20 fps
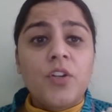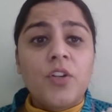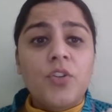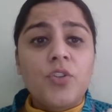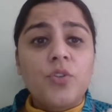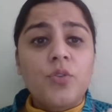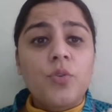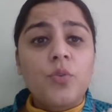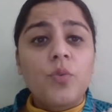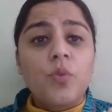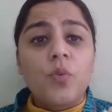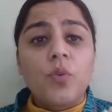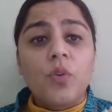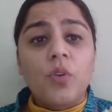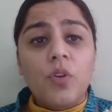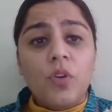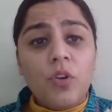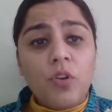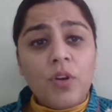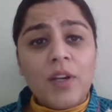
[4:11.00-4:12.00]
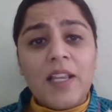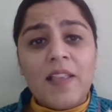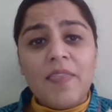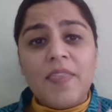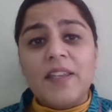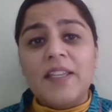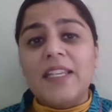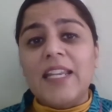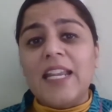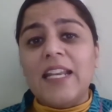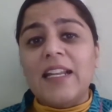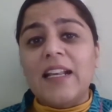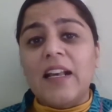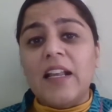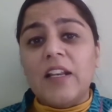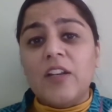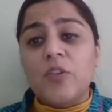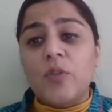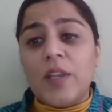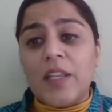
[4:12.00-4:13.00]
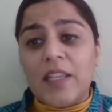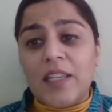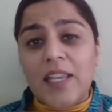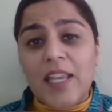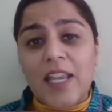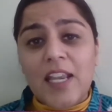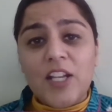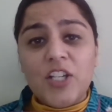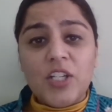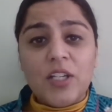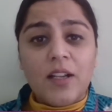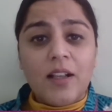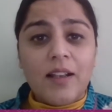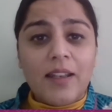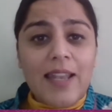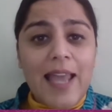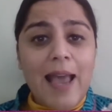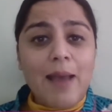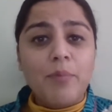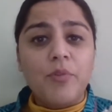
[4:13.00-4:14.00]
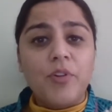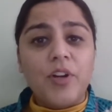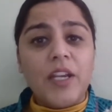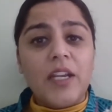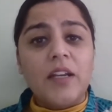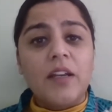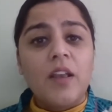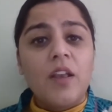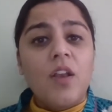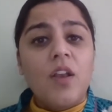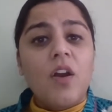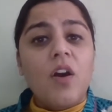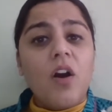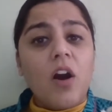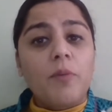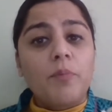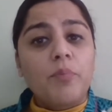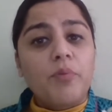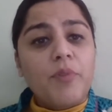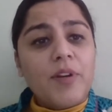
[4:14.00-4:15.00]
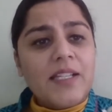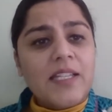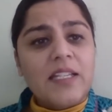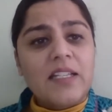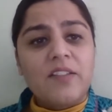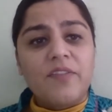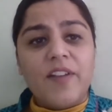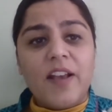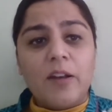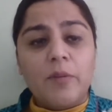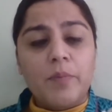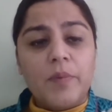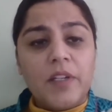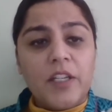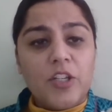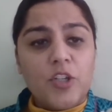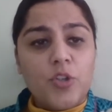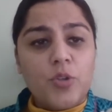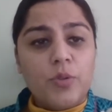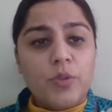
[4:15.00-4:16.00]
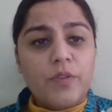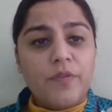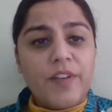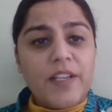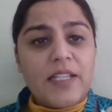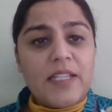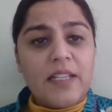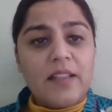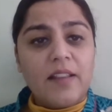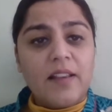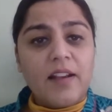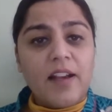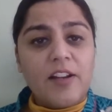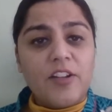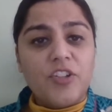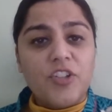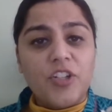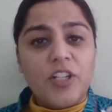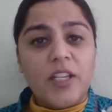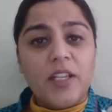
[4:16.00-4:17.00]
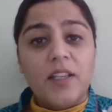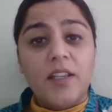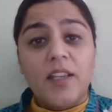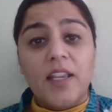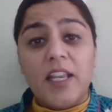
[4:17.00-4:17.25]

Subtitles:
to look at the data, to engage and collaborate on pressing development issues facing the country.